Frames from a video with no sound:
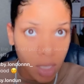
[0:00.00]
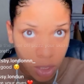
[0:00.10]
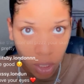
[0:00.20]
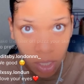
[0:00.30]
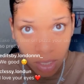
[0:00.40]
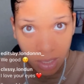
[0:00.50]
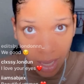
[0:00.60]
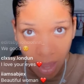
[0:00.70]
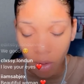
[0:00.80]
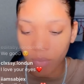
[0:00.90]
Turns
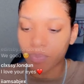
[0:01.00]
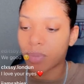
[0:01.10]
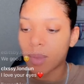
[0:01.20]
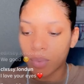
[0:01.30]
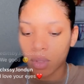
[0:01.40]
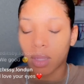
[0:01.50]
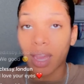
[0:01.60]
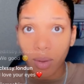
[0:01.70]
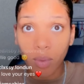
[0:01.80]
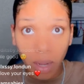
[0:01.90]
out people
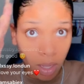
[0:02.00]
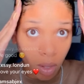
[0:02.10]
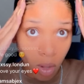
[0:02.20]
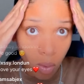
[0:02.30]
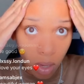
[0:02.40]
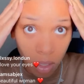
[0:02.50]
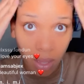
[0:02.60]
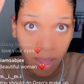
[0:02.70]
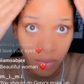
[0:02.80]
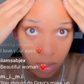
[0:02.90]
like when I go on
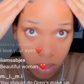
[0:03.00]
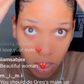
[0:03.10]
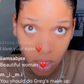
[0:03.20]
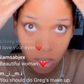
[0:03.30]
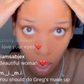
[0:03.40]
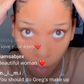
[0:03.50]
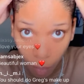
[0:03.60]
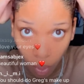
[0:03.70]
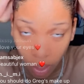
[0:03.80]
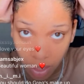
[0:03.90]
live on TikTok
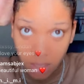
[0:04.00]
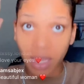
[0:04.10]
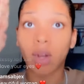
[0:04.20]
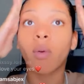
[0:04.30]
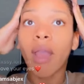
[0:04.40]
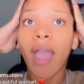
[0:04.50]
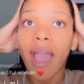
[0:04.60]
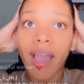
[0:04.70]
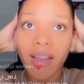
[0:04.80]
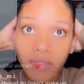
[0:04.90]
more because they don't
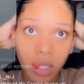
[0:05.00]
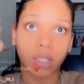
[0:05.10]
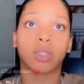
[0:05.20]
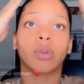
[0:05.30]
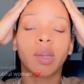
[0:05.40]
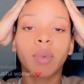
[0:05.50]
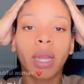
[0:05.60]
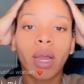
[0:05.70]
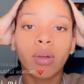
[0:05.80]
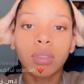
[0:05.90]
have Instagram
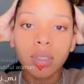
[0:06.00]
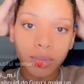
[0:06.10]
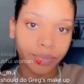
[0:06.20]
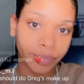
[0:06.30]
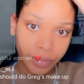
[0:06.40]
accounts,